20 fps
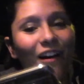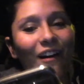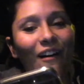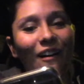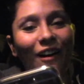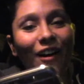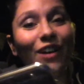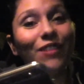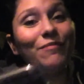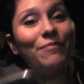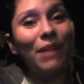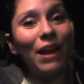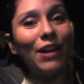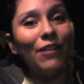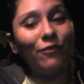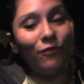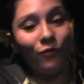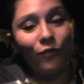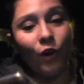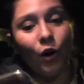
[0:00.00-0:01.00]
on my
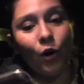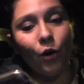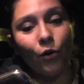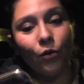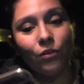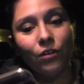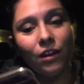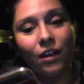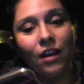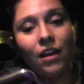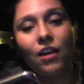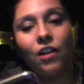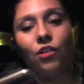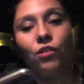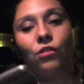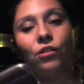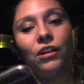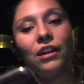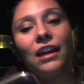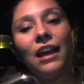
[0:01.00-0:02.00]
phone
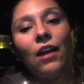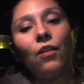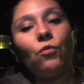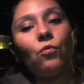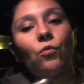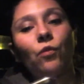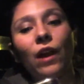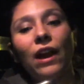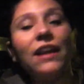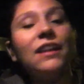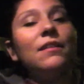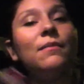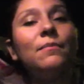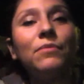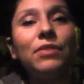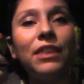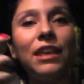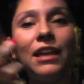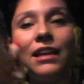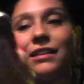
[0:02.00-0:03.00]
looking at random
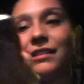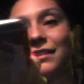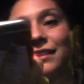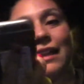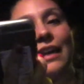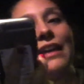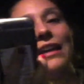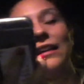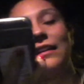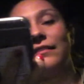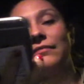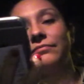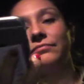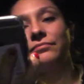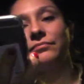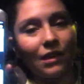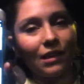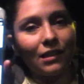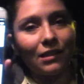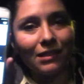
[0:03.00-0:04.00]
things like
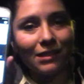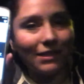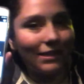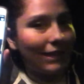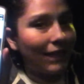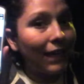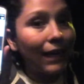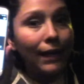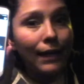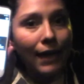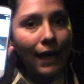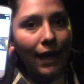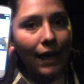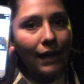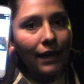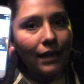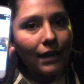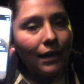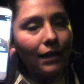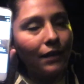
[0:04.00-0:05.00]

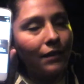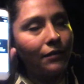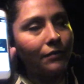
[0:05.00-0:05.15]
CNN.